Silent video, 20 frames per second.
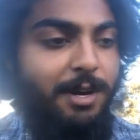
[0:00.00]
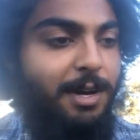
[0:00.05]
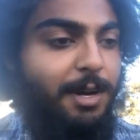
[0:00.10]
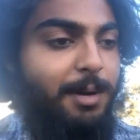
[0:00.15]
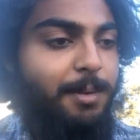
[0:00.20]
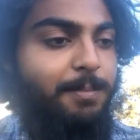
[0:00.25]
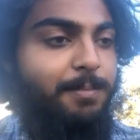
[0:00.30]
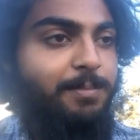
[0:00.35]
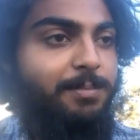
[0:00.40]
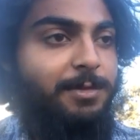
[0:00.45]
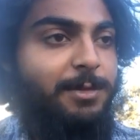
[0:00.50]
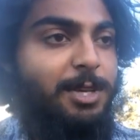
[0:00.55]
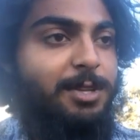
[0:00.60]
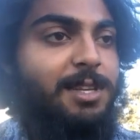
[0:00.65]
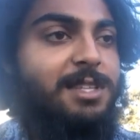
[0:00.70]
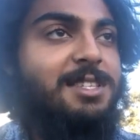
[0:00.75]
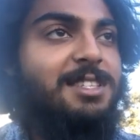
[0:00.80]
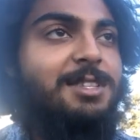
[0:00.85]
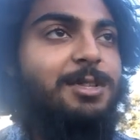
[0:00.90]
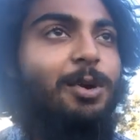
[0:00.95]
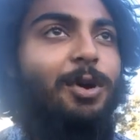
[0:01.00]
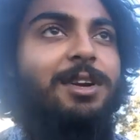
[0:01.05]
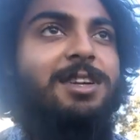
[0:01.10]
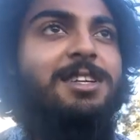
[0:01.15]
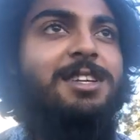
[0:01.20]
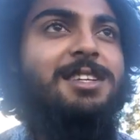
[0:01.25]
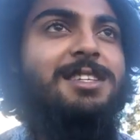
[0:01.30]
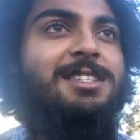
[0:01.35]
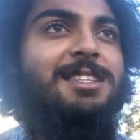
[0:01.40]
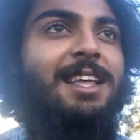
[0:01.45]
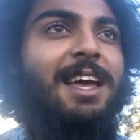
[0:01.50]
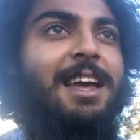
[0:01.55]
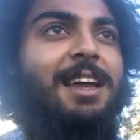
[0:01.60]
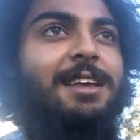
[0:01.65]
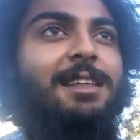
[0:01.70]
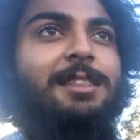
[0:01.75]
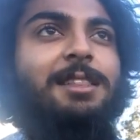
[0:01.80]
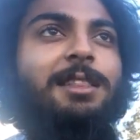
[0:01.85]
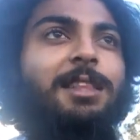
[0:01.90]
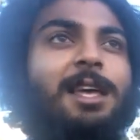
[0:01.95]
um, you know, this is not just like
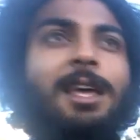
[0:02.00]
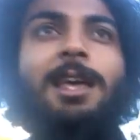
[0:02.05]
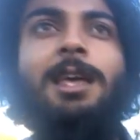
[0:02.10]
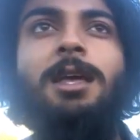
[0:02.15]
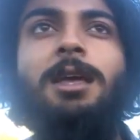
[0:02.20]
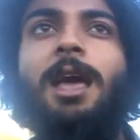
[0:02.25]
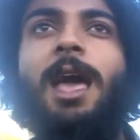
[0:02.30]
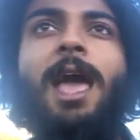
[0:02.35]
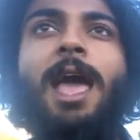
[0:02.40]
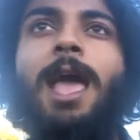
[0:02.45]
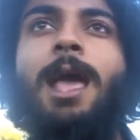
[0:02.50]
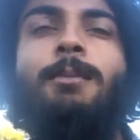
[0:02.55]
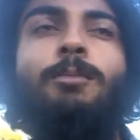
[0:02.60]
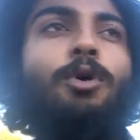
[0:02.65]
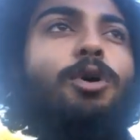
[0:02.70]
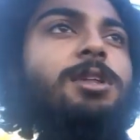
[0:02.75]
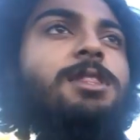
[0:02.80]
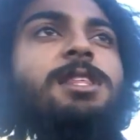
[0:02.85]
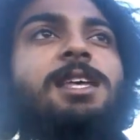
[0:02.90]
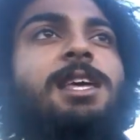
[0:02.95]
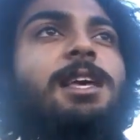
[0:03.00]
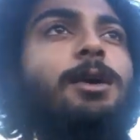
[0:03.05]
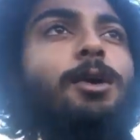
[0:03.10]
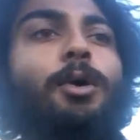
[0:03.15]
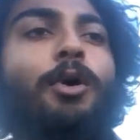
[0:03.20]
the aim or the